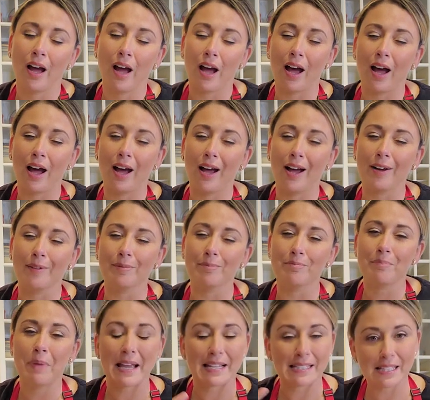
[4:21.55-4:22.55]

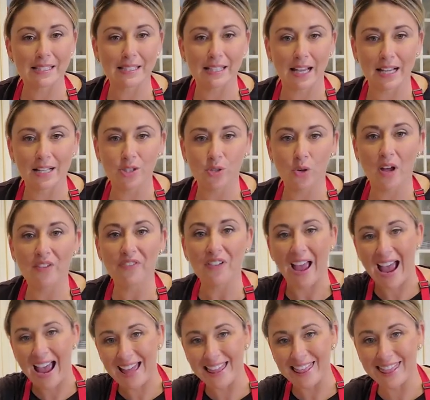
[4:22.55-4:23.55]
pesticides off,
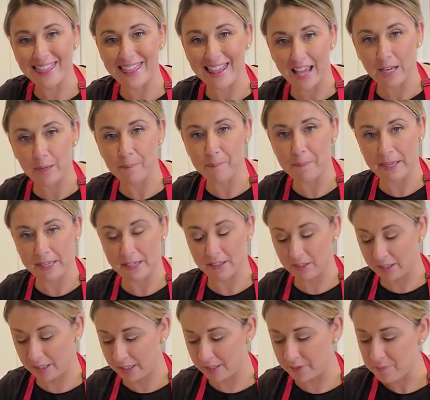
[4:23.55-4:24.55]
and then
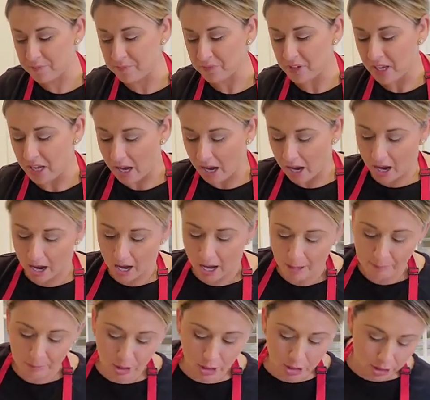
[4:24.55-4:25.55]
peel it.
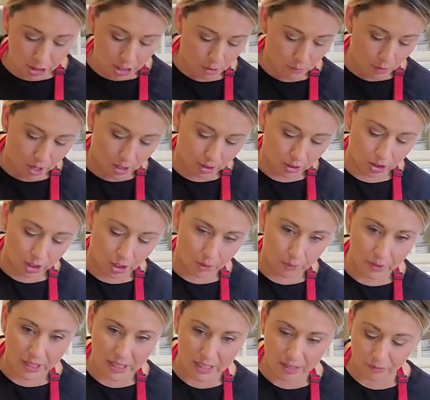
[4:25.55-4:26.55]
I'm gonna go on
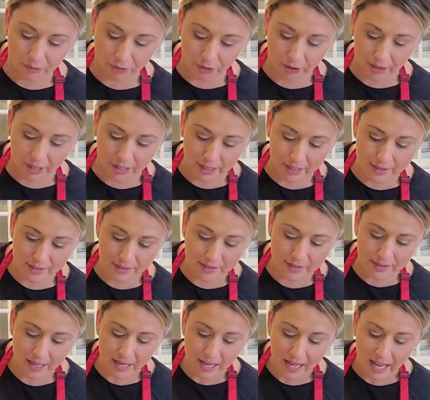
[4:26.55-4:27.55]
low heat for
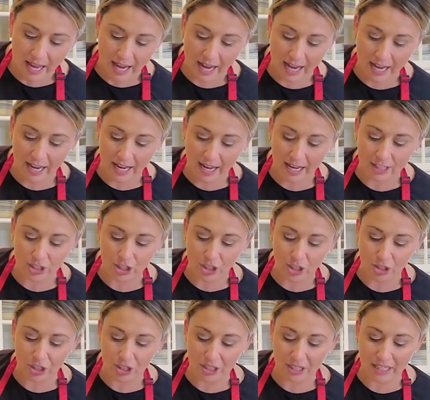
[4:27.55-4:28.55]
this, and
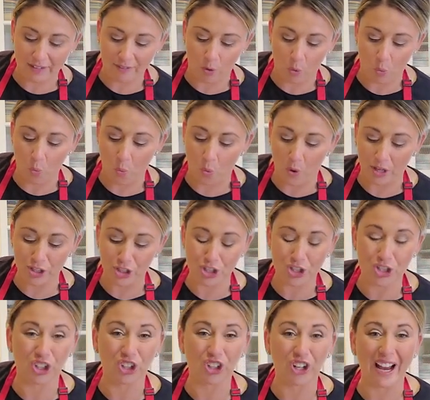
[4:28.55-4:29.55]
gonna give it 1
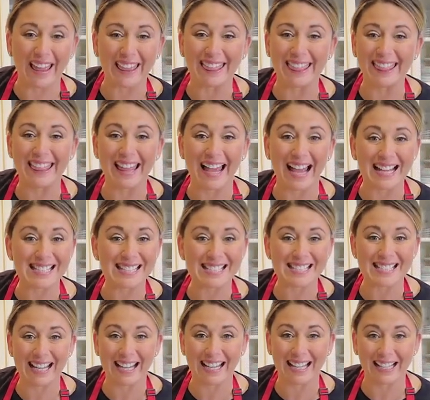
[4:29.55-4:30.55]
stir, and that's
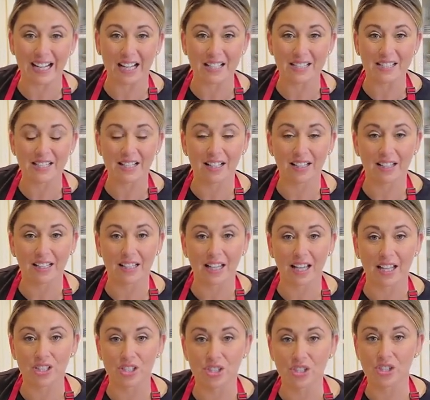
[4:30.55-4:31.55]
it until it
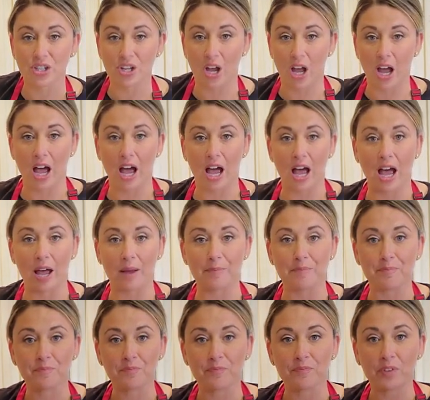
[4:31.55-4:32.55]
gets,
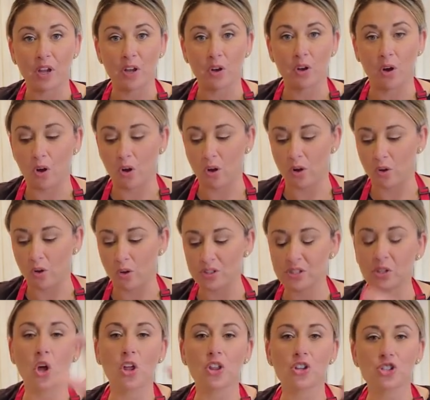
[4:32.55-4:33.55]

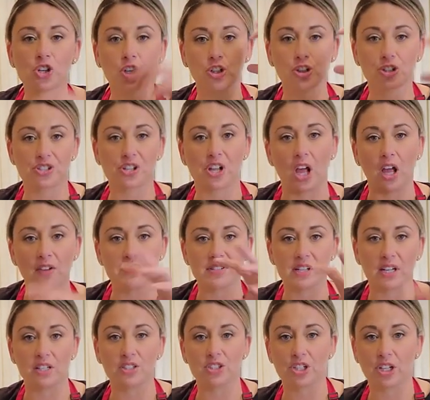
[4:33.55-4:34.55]
until all the sugar dissolves
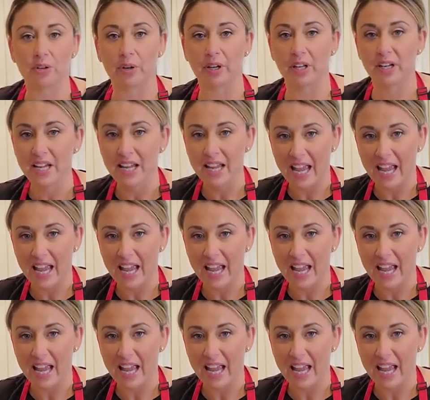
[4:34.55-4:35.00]
into it,